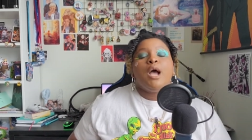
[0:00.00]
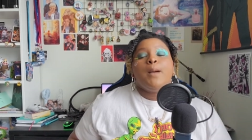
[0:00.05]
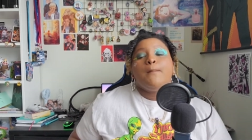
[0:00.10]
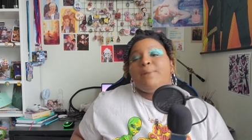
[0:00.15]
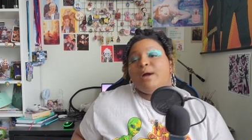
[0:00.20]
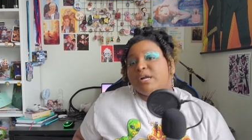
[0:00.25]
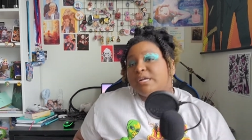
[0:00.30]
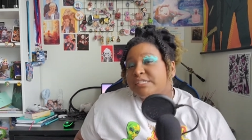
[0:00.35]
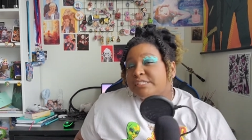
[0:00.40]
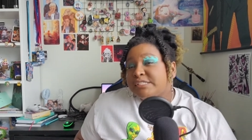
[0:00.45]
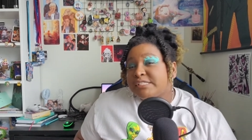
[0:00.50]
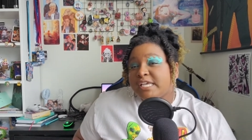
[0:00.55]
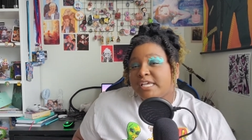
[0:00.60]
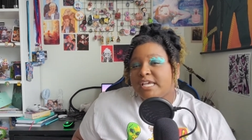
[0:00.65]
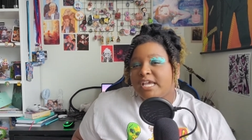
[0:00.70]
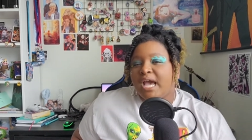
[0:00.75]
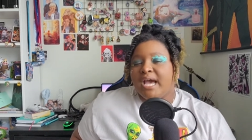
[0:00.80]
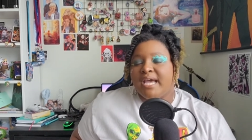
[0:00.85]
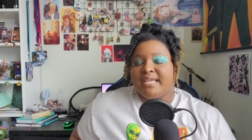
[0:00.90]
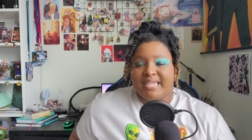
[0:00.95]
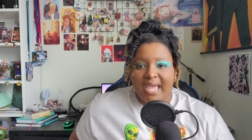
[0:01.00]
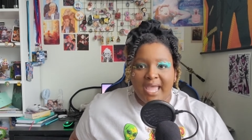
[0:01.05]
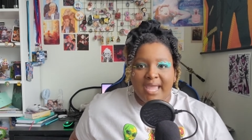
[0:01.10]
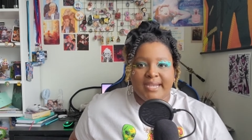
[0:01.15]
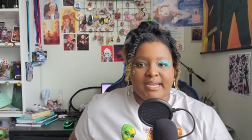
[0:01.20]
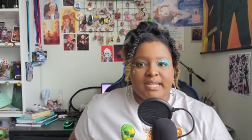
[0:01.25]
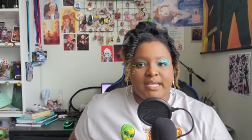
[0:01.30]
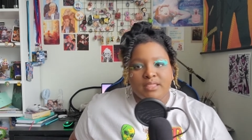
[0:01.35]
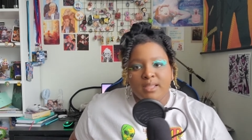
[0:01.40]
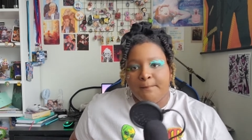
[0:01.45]
Percy, again,
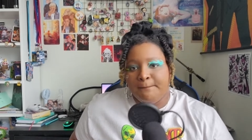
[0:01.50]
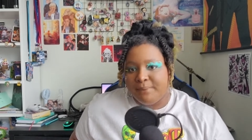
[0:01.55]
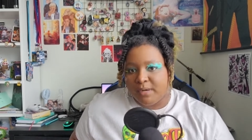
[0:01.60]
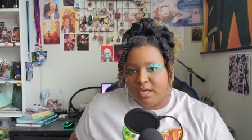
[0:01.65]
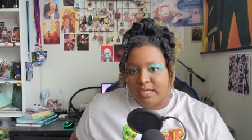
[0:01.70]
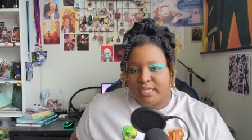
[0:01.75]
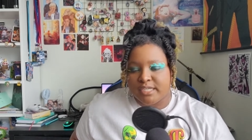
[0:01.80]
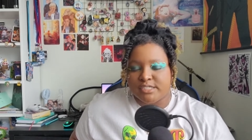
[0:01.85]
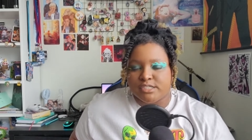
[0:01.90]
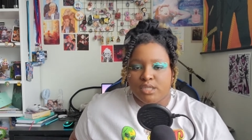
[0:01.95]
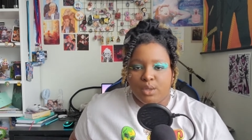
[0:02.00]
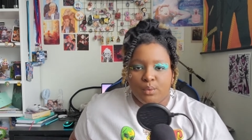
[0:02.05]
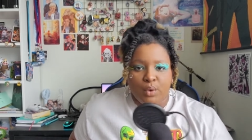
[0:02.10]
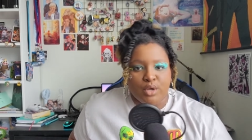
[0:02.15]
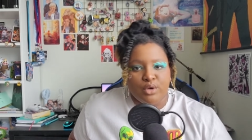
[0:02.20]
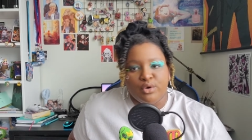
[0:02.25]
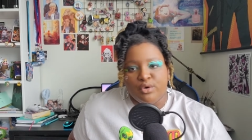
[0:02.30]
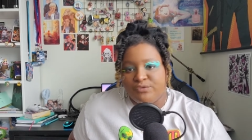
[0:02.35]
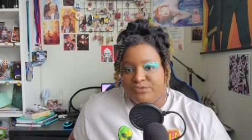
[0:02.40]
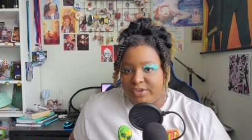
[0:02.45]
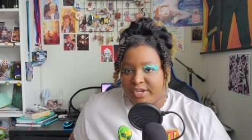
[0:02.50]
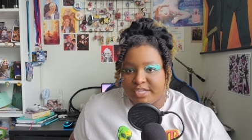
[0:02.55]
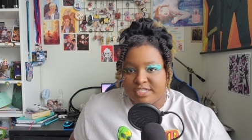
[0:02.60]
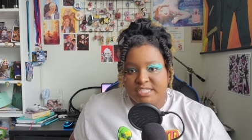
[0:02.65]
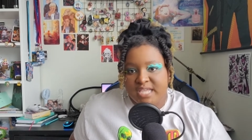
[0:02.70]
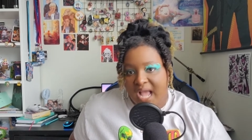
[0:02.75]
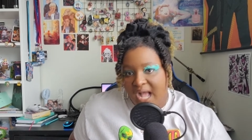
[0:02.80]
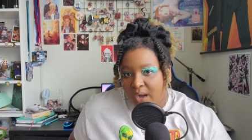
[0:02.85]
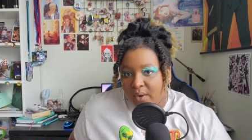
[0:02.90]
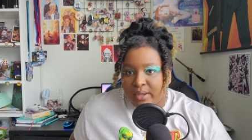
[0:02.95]
in the book, is the one who figures it
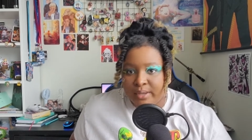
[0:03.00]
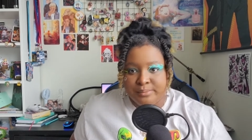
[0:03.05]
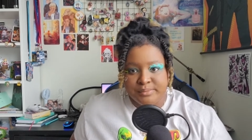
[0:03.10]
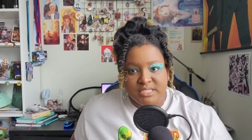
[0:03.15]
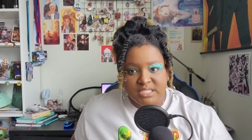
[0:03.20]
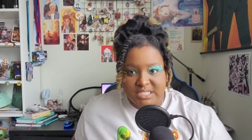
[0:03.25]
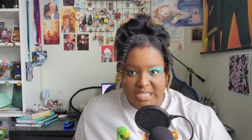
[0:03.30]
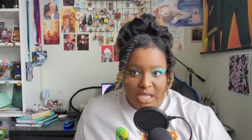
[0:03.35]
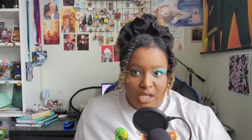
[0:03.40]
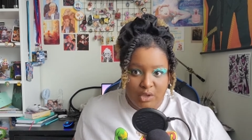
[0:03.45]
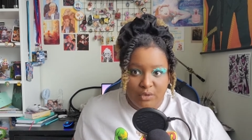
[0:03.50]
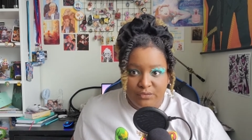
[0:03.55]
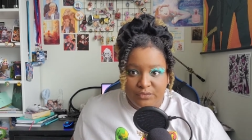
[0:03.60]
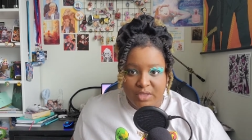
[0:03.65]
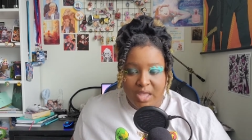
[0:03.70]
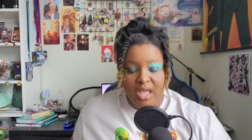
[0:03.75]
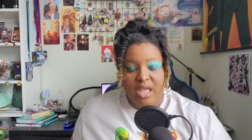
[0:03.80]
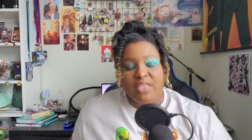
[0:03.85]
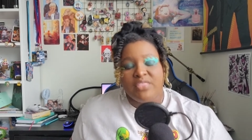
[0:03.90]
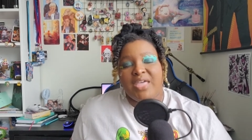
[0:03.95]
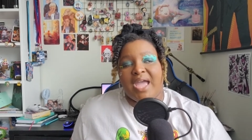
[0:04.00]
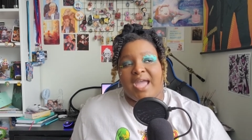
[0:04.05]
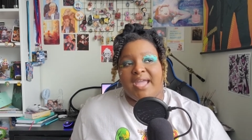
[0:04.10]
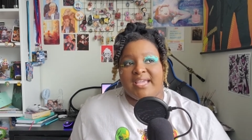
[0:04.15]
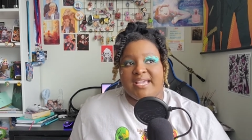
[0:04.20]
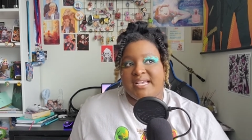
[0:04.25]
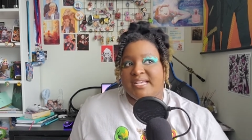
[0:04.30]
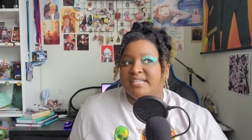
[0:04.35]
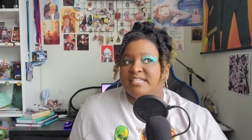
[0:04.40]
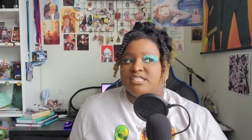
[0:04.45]
out himself that
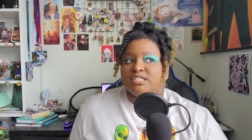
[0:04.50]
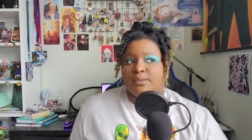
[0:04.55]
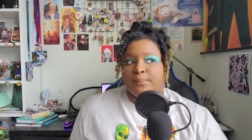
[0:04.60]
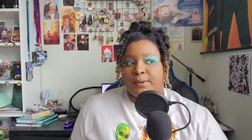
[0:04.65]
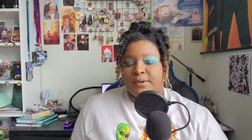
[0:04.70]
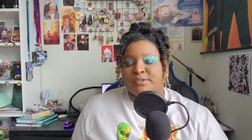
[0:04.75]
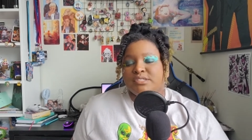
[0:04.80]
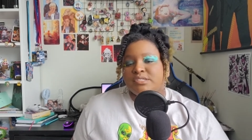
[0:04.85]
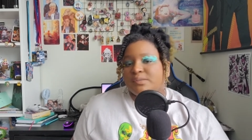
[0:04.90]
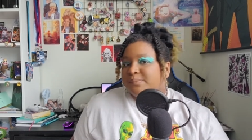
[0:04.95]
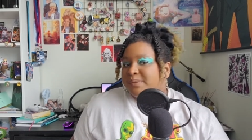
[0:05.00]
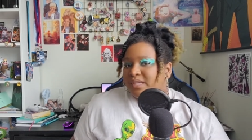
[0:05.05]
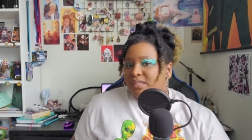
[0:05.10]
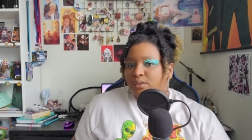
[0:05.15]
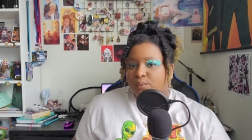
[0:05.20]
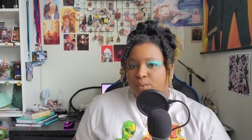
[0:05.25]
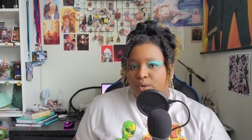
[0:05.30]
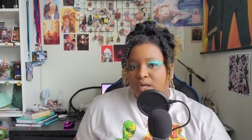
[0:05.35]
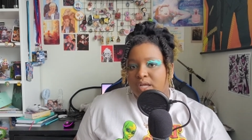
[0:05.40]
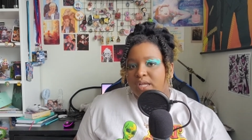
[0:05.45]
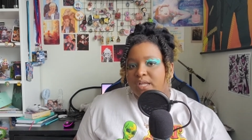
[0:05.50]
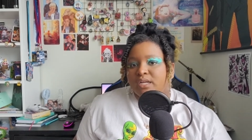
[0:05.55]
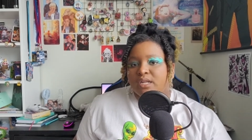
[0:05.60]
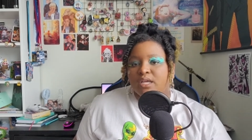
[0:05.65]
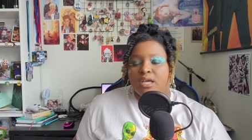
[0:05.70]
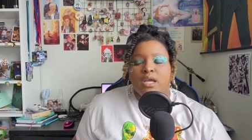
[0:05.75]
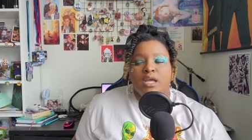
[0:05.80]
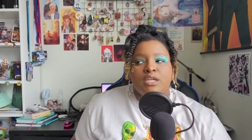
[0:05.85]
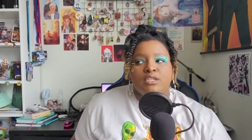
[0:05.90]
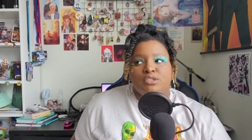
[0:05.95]
he's supposed to be the one
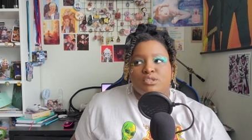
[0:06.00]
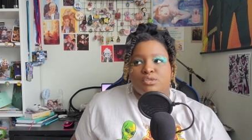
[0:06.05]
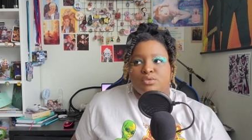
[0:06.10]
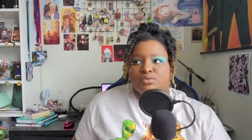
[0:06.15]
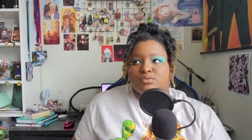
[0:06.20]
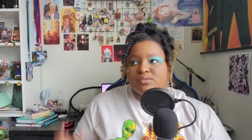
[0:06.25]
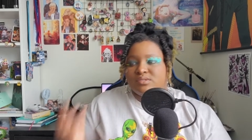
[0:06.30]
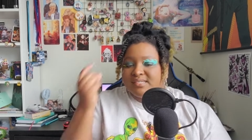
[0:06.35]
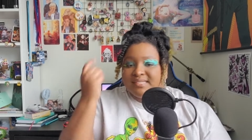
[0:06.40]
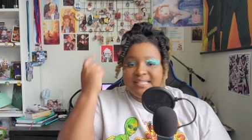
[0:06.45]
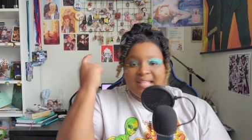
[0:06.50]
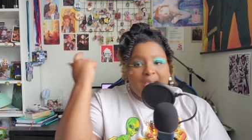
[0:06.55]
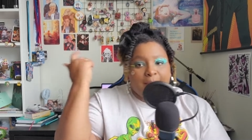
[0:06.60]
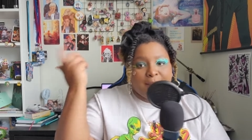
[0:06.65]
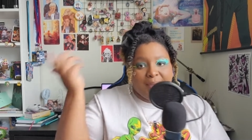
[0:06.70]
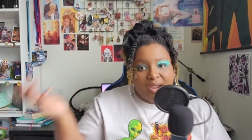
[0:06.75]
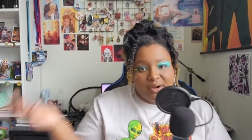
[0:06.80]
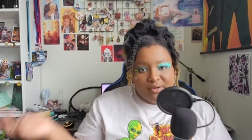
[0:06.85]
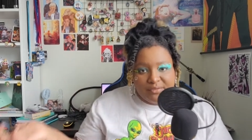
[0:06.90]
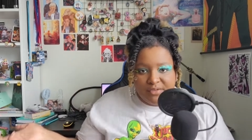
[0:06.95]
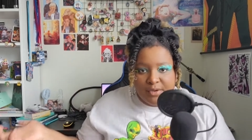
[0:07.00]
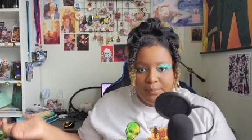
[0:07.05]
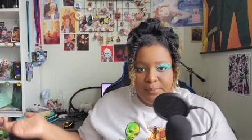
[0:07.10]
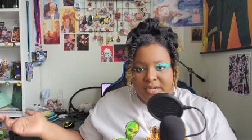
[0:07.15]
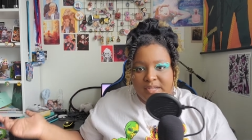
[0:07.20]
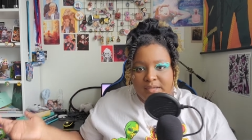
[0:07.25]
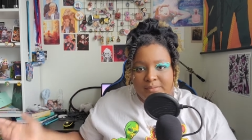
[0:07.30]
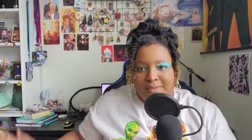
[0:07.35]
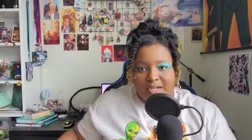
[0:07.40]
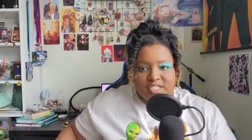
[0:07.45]
to snap out of it, pretty
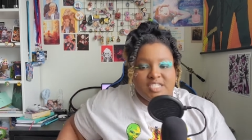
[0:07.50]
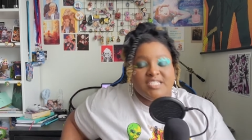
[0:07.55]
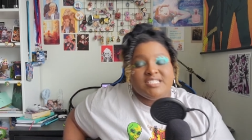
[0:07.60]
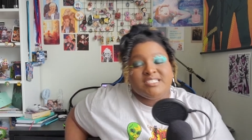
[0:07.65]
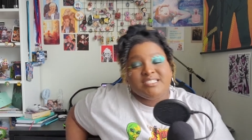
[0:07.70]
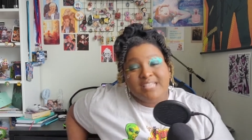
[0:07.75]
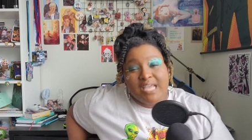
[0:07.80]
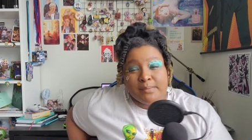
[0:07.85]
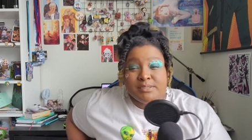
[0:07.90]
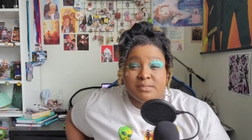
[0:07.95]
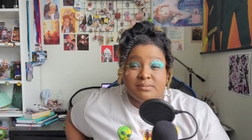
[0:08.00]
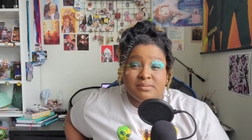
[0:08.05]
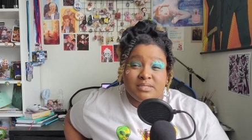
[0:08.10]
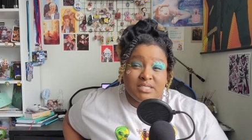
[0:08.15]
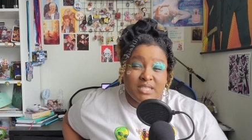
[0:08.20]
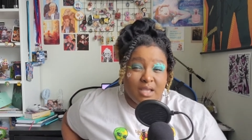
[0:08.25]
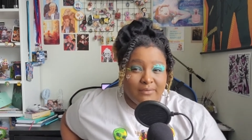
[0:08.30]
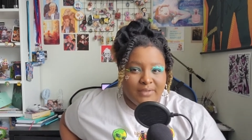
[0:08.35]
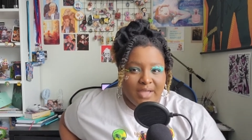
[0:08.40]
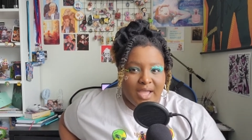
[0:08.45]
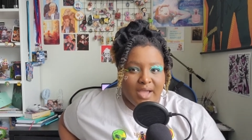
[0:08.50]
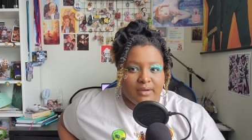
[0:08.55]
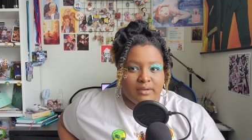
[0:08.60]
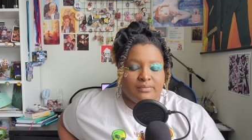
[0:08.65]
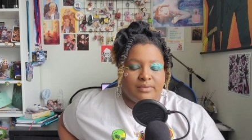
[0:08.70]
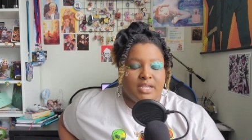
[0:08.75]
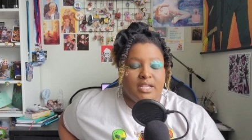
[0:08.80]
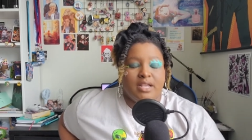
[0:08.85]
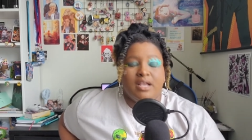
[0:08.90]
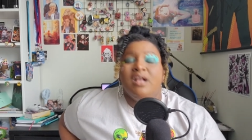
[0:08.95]
much. He snaps himself out of
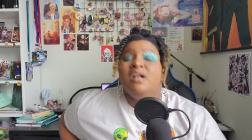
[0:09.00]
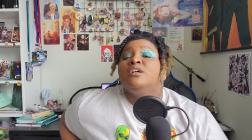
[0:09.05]
it.